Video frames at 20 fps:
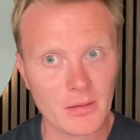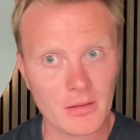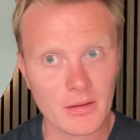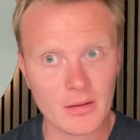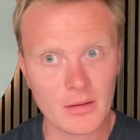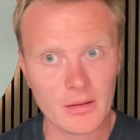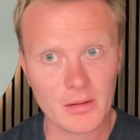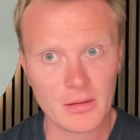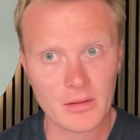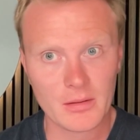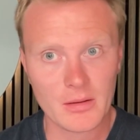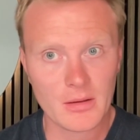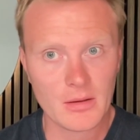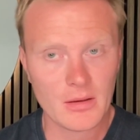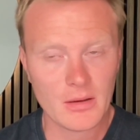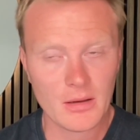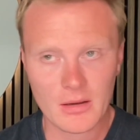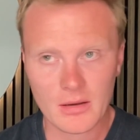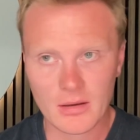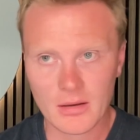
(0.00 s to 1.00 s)
There's
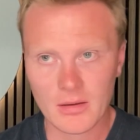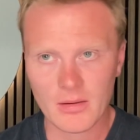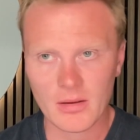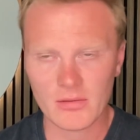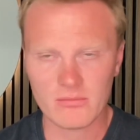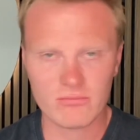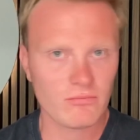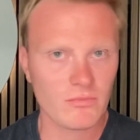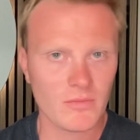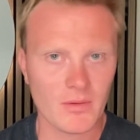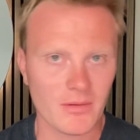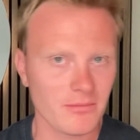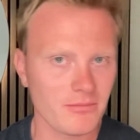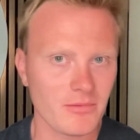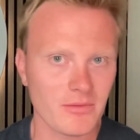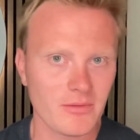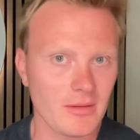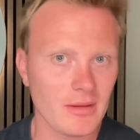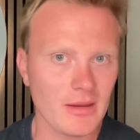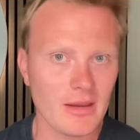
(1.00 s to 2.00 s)

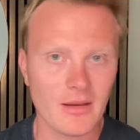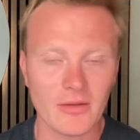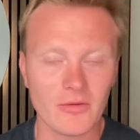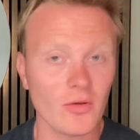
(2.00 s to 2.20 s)
I